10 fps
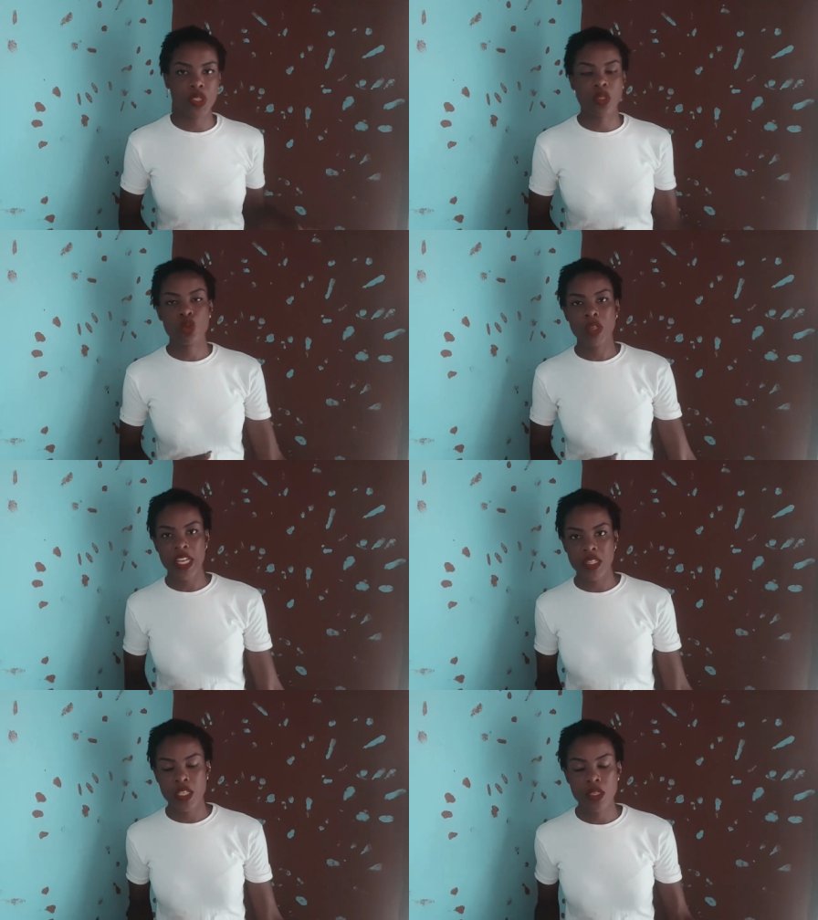be too
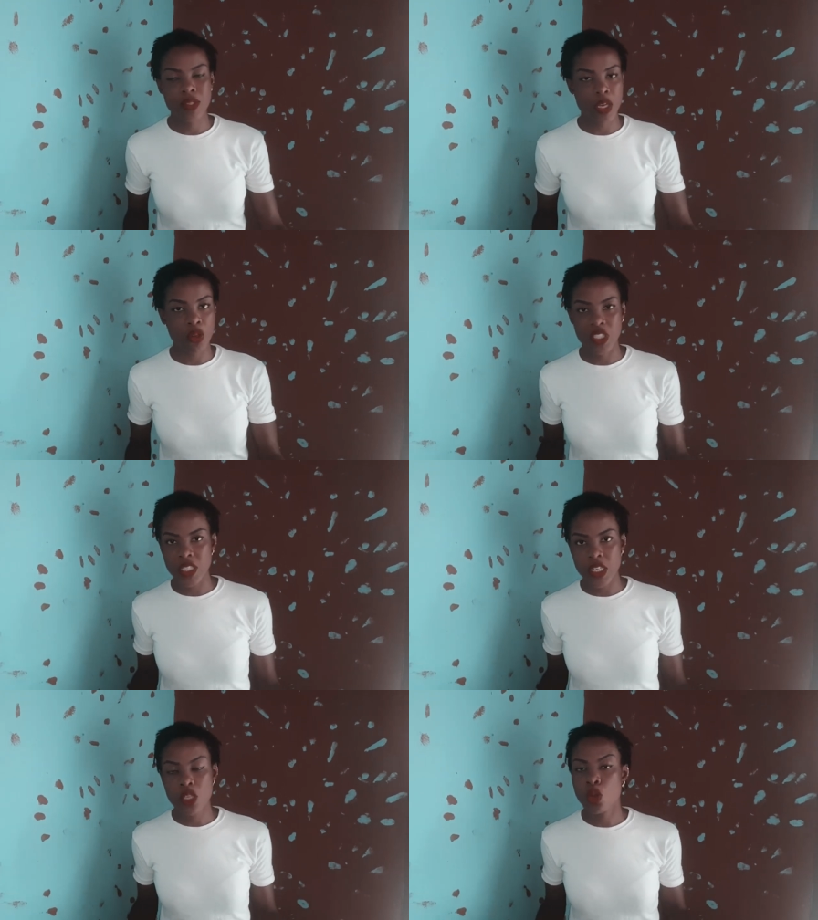lengthy, on
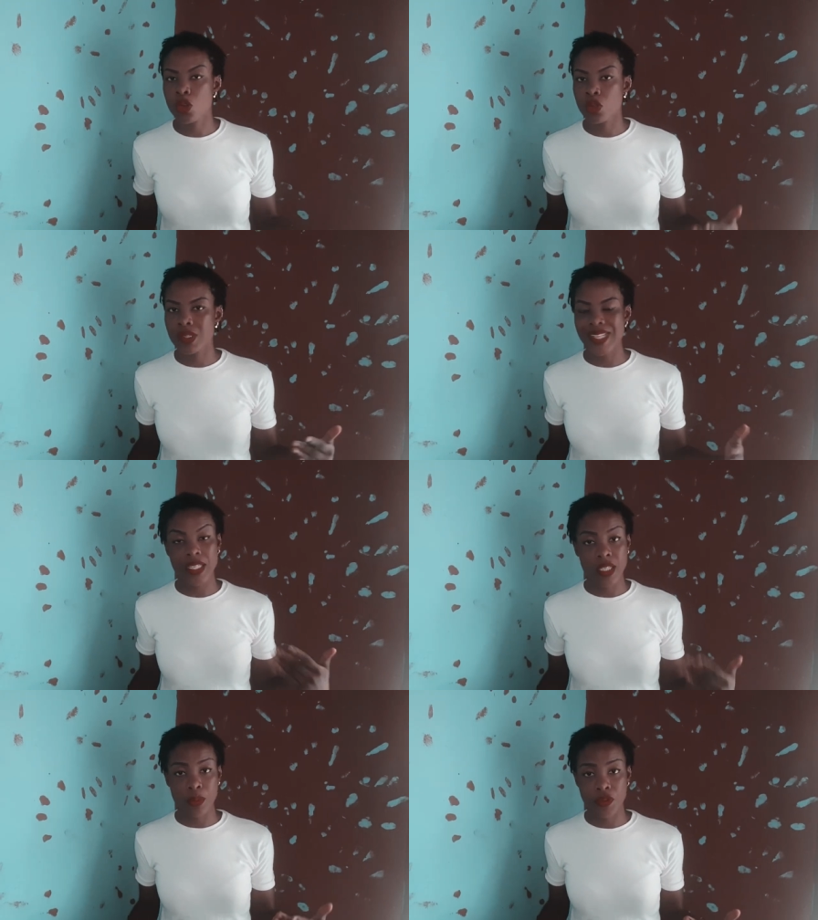the knee or
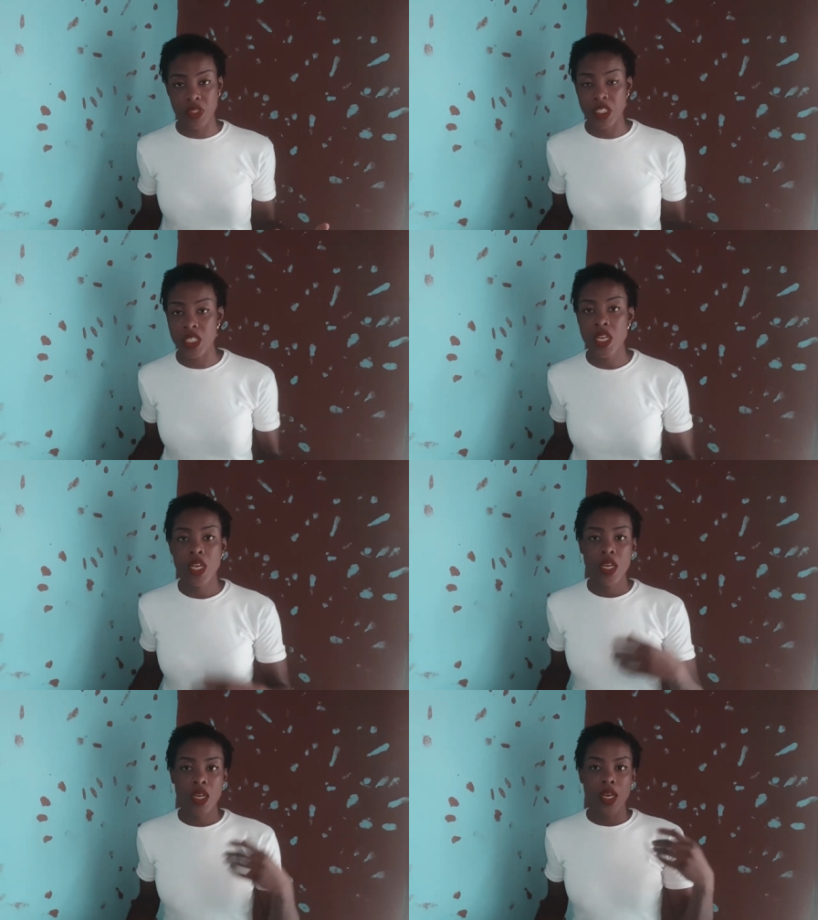slightly above the
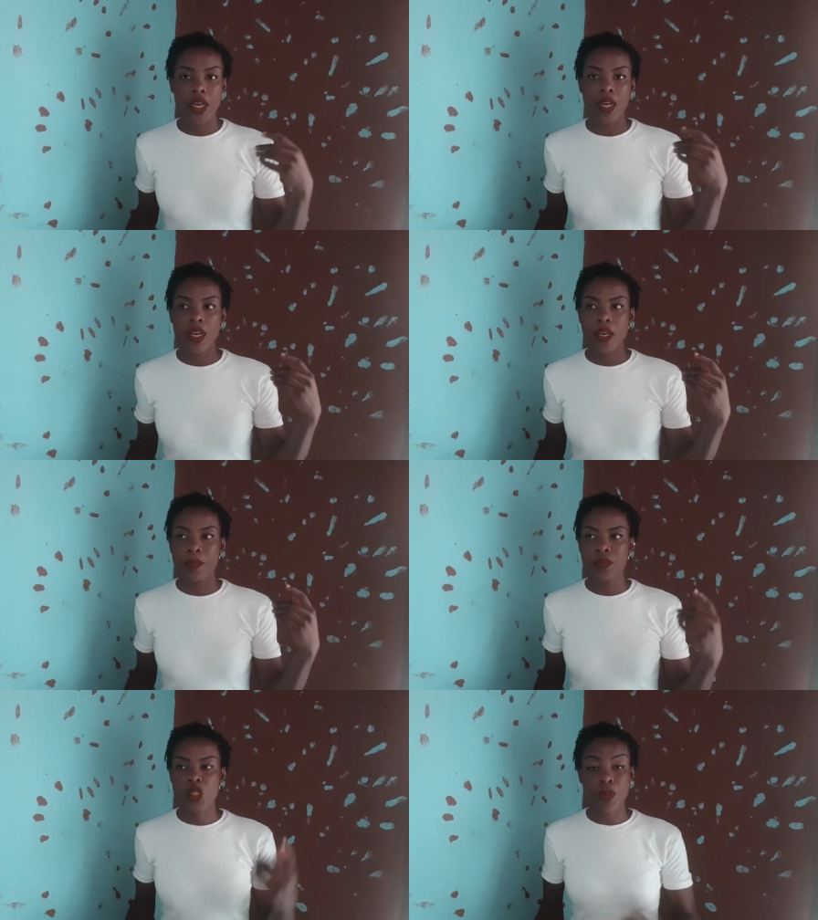knee.
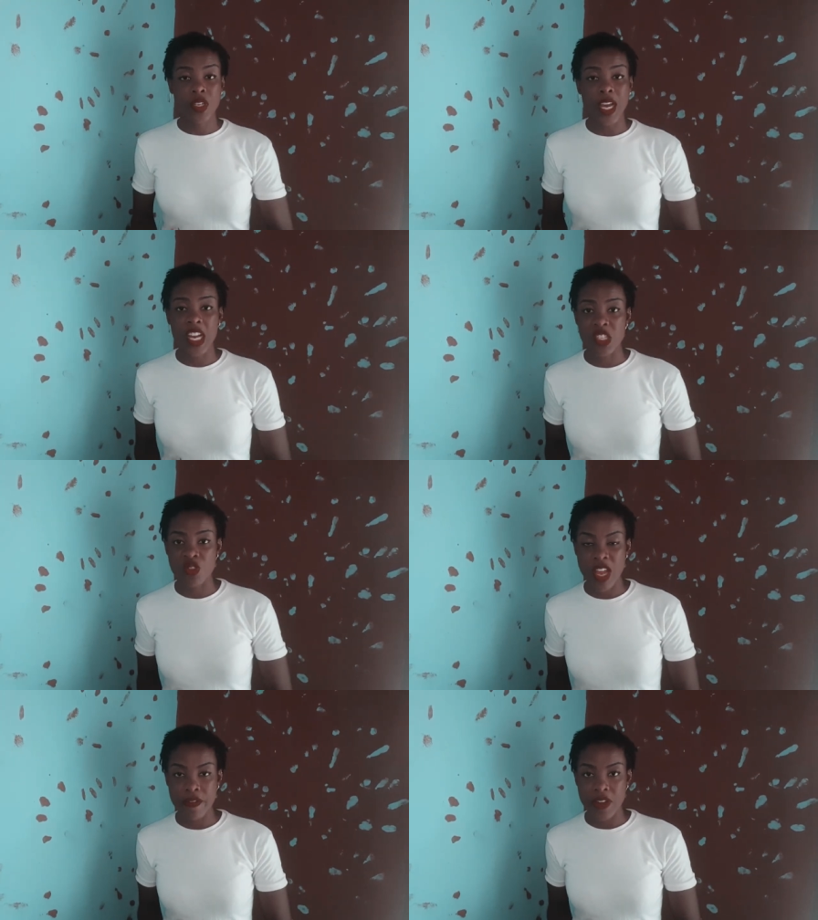Um, something that
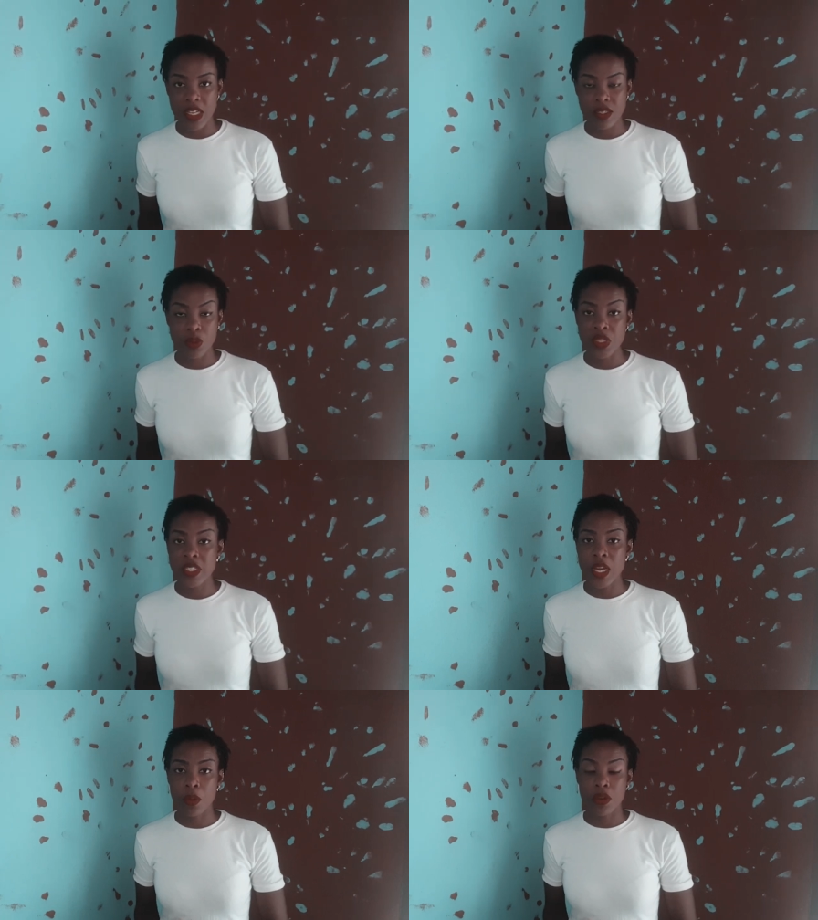can dry fast, you
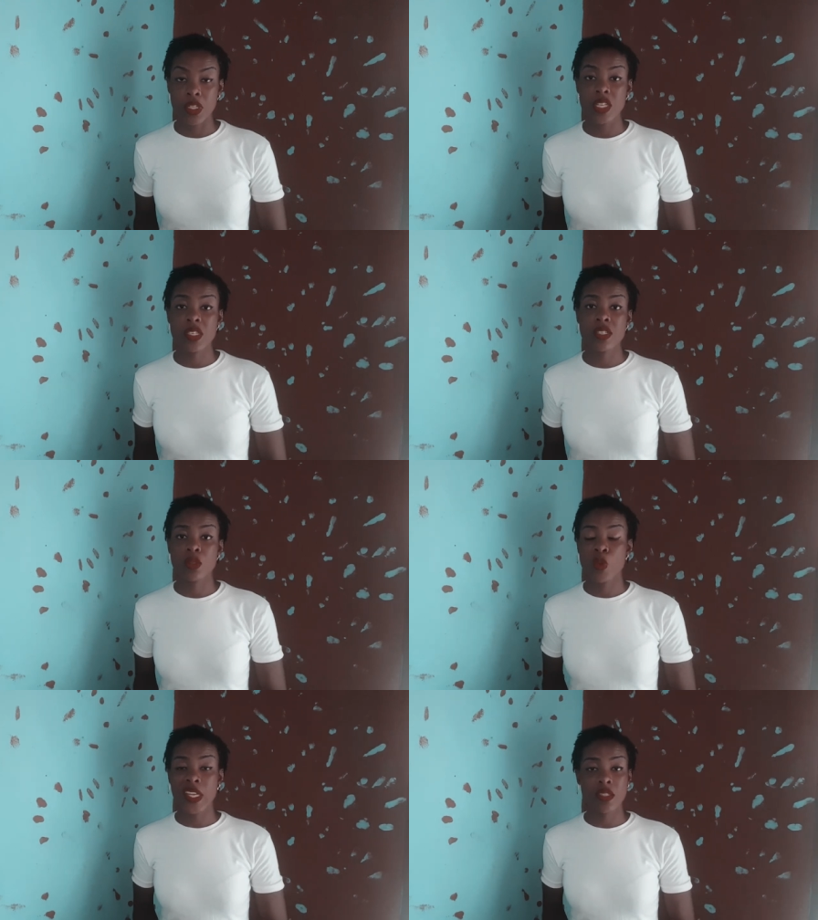need that one in case
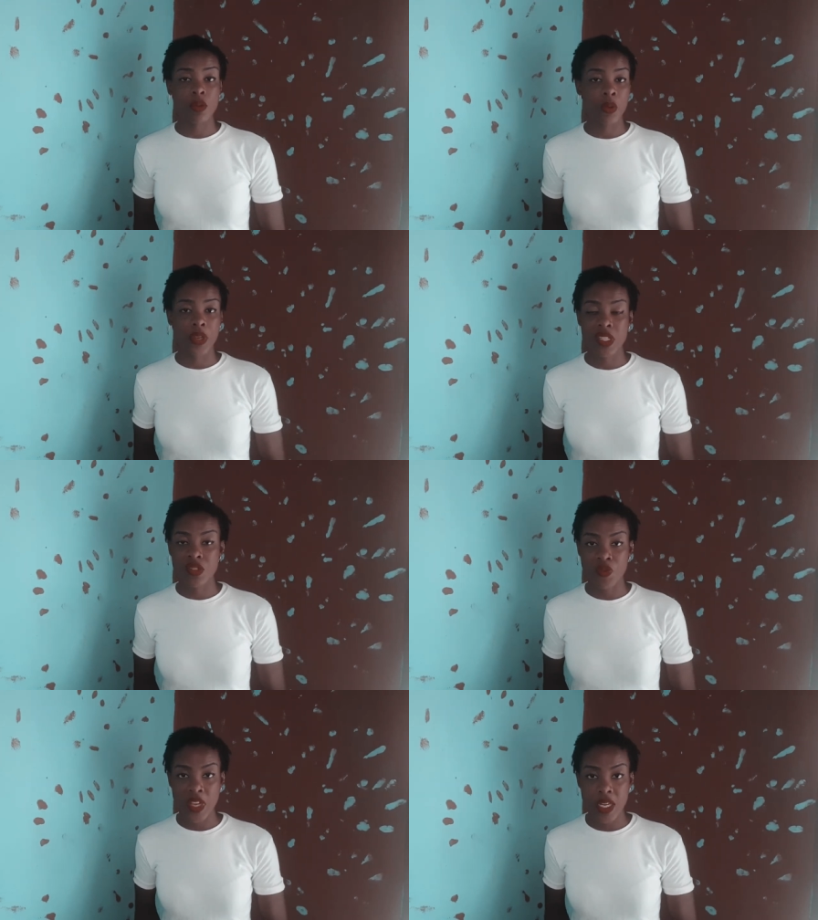it's wet or
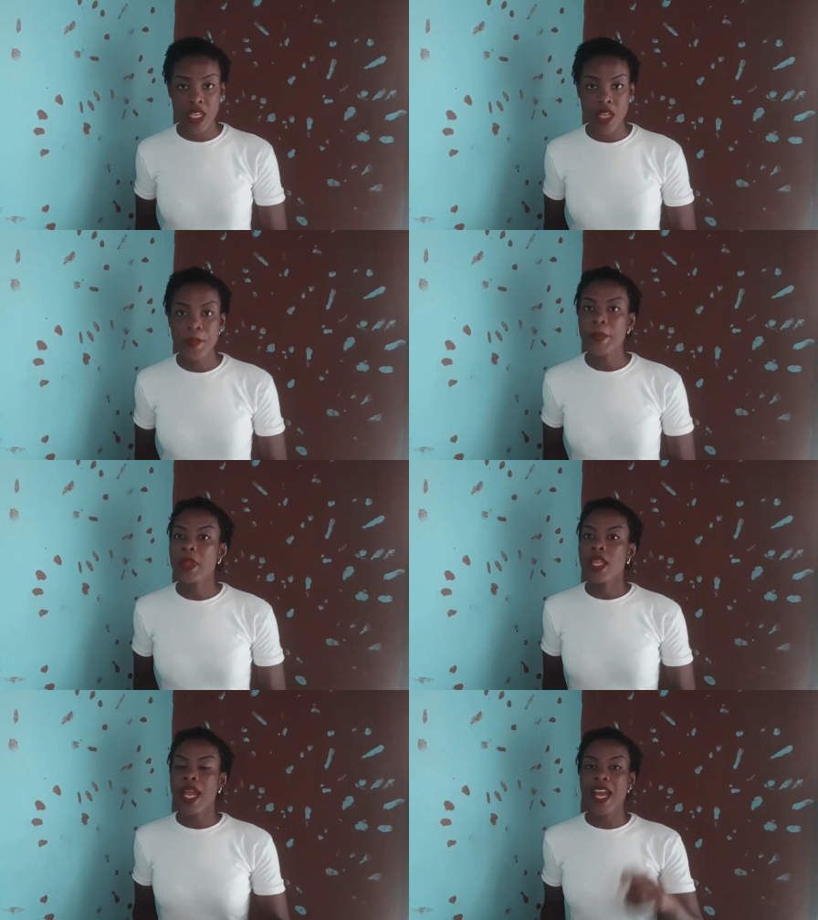it's rainy.
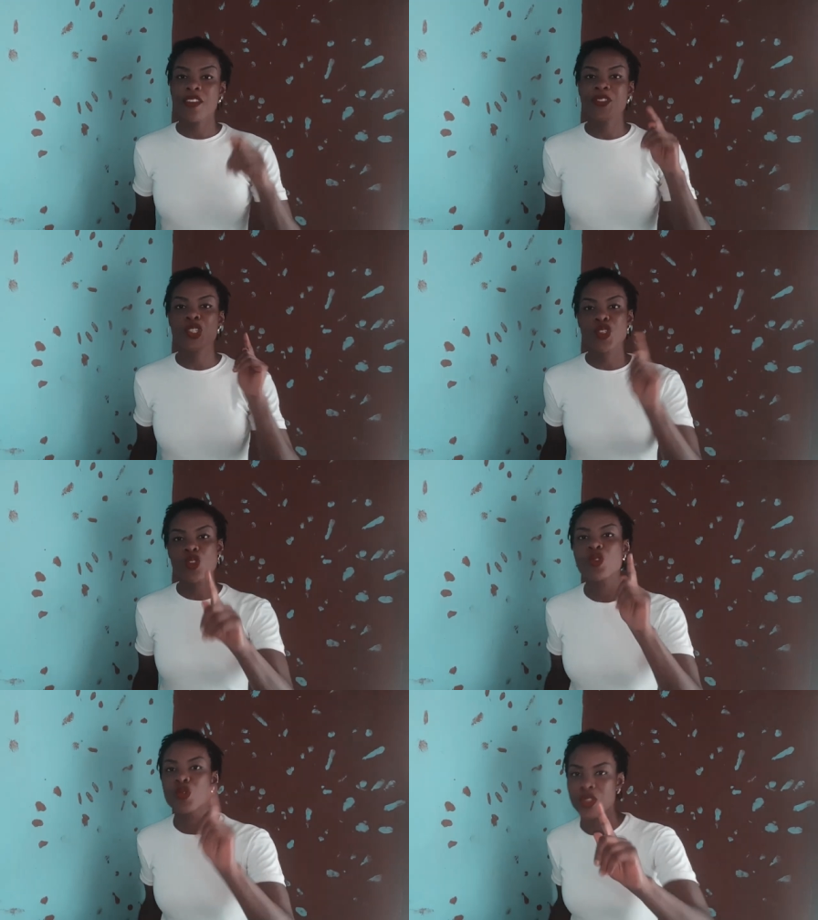And
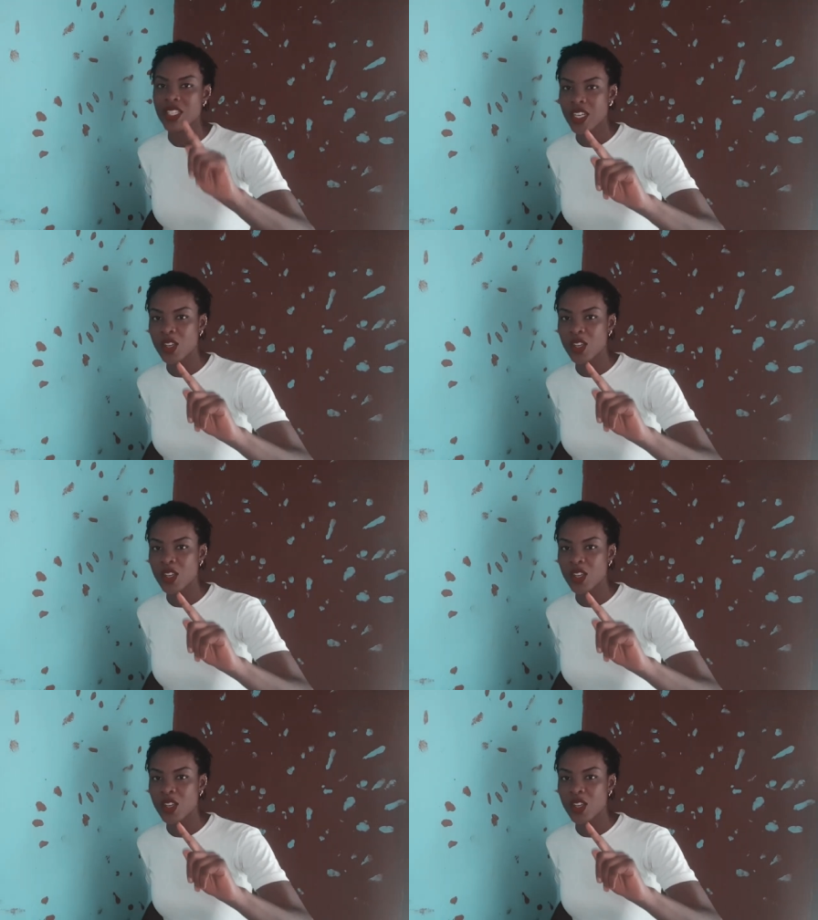shoes,